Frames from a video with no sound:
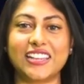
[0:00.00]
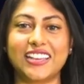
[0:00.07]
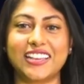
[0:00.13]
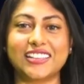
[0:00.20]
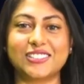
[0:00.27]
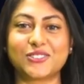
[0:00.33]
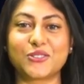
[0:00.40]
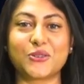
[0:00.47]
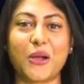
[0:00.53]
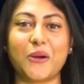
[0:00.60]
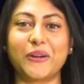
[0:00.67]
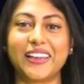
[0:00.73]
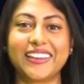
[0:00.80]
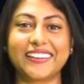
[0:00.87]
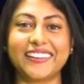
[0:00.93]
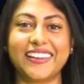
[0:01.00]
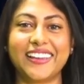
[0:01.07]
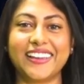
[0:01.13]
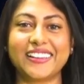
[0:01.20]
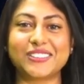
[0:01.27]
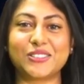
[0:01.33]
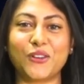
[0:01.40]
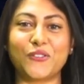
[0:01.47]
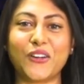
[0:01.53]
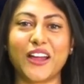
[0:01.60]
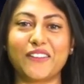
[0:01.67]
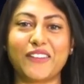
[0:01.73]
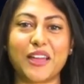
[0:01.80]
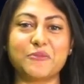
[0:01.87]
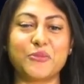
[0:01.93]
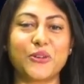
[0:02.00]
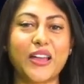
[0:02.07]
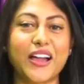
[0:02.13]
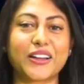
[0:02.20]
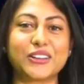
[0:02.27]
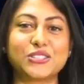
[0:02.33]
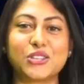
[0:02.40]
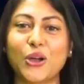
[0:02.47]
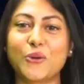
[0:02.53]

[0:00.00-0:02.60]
is growing. So far, I've had Priyanka wow.